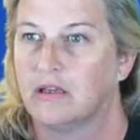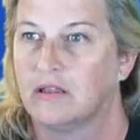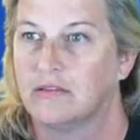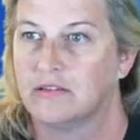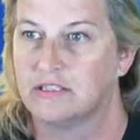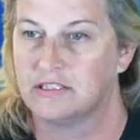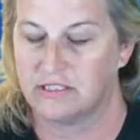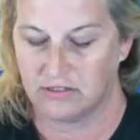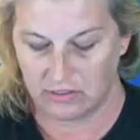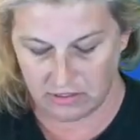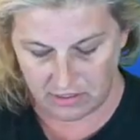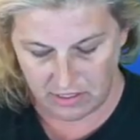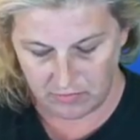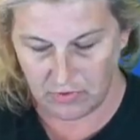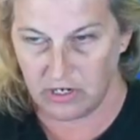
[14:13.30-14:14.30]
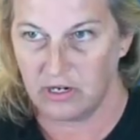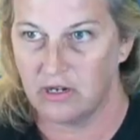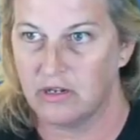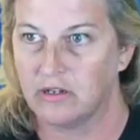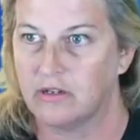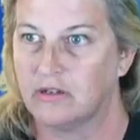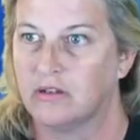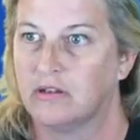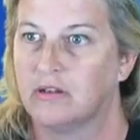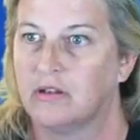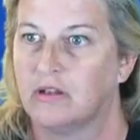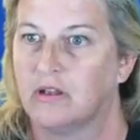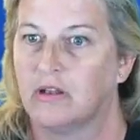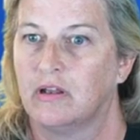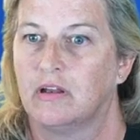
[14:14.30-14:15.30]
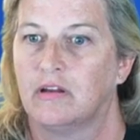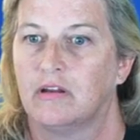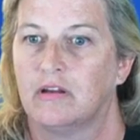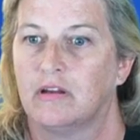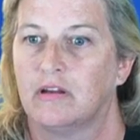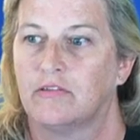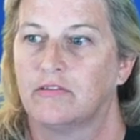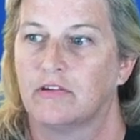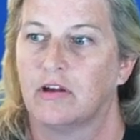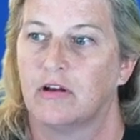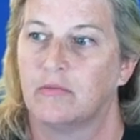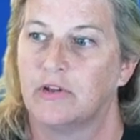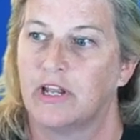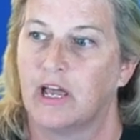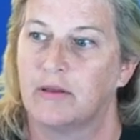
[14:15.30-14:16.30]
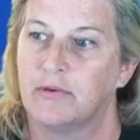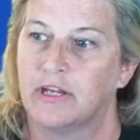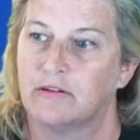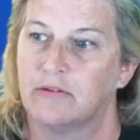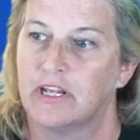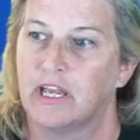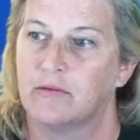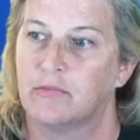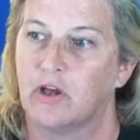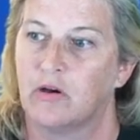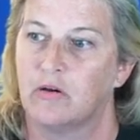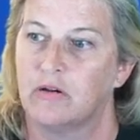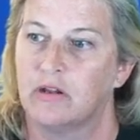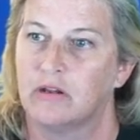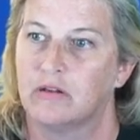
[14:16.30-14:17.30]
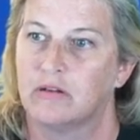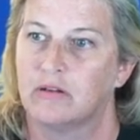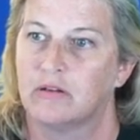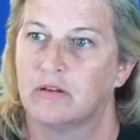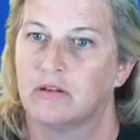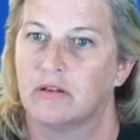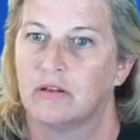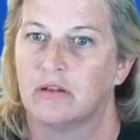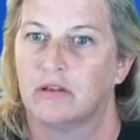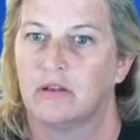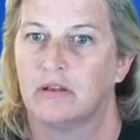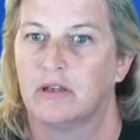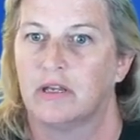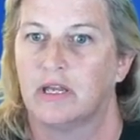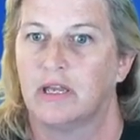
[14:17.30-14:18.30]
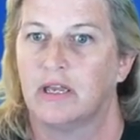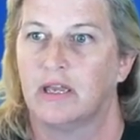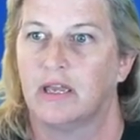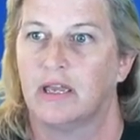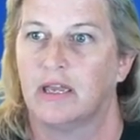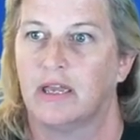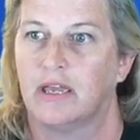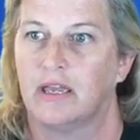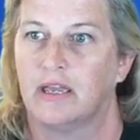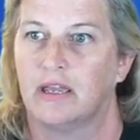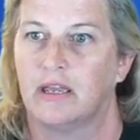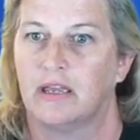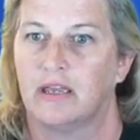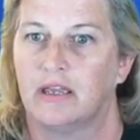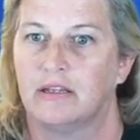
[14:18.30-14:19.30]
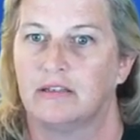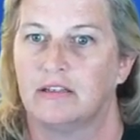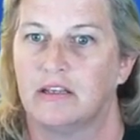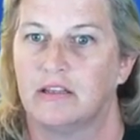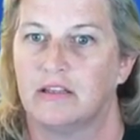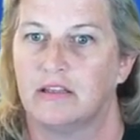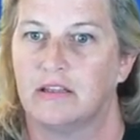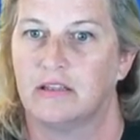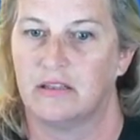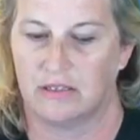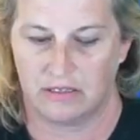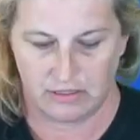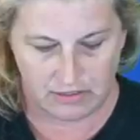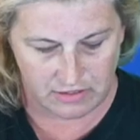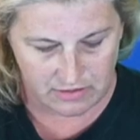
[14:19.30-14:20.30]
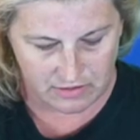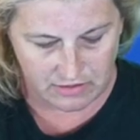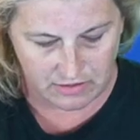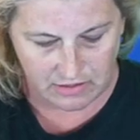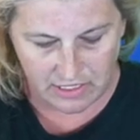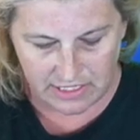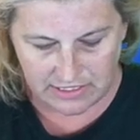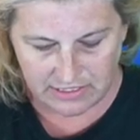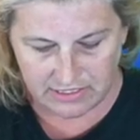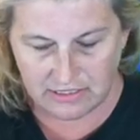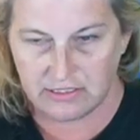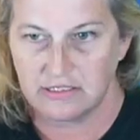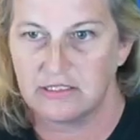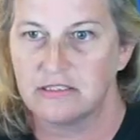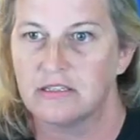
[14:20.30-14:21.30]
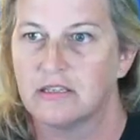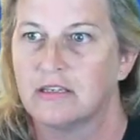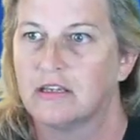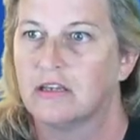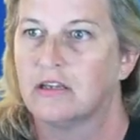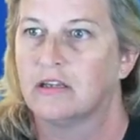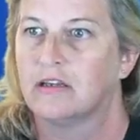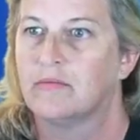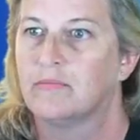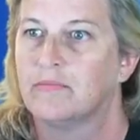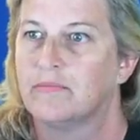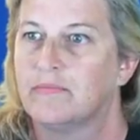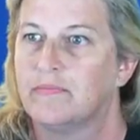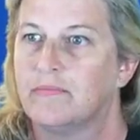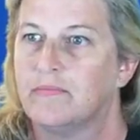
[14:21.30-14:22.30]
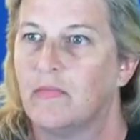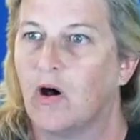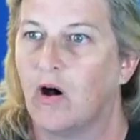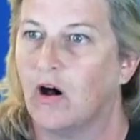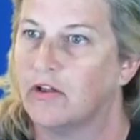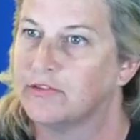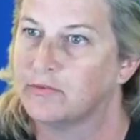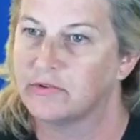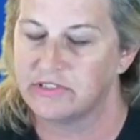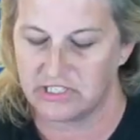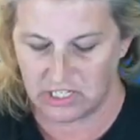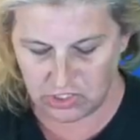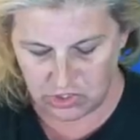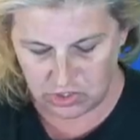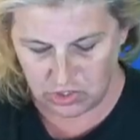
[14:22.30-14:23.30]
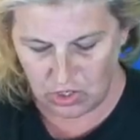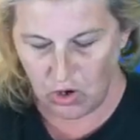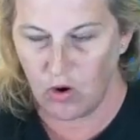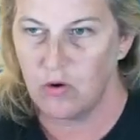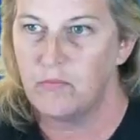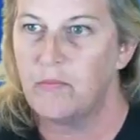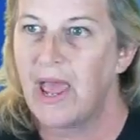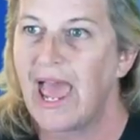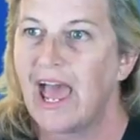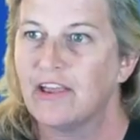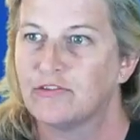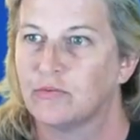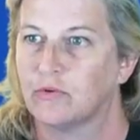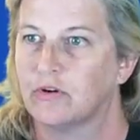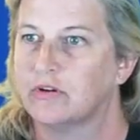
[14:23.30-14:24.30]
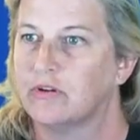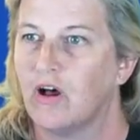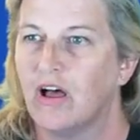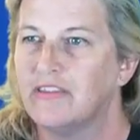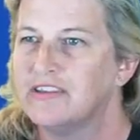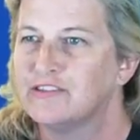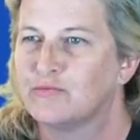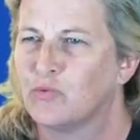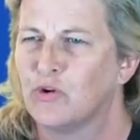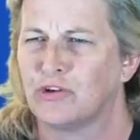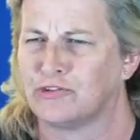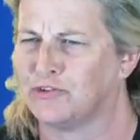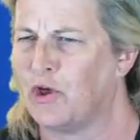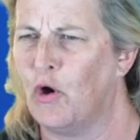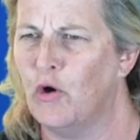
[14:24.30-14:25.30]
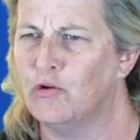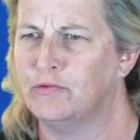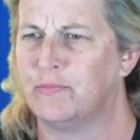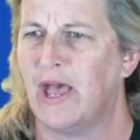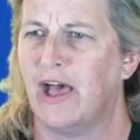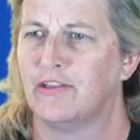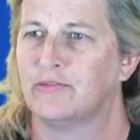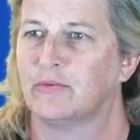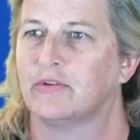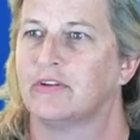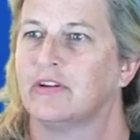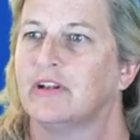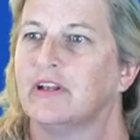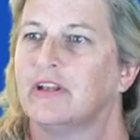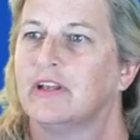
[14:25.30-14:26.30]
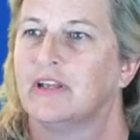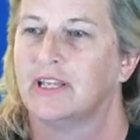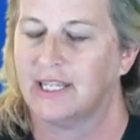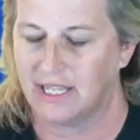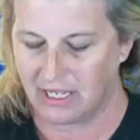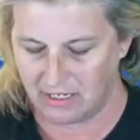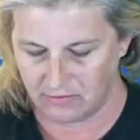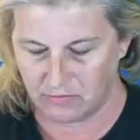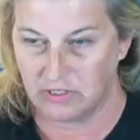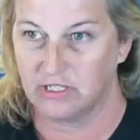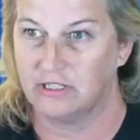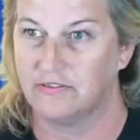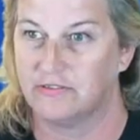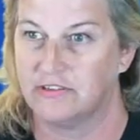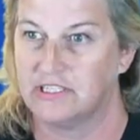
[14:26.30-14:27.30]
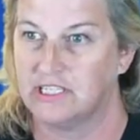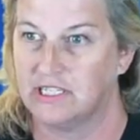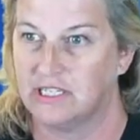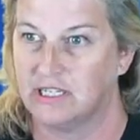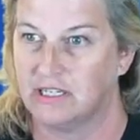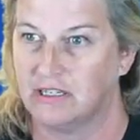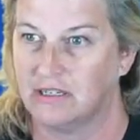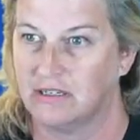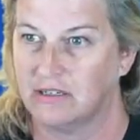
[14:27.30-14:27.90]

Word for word: the serial number from an iPad rehab code and the license authorization code password all these words code password get really fatiguing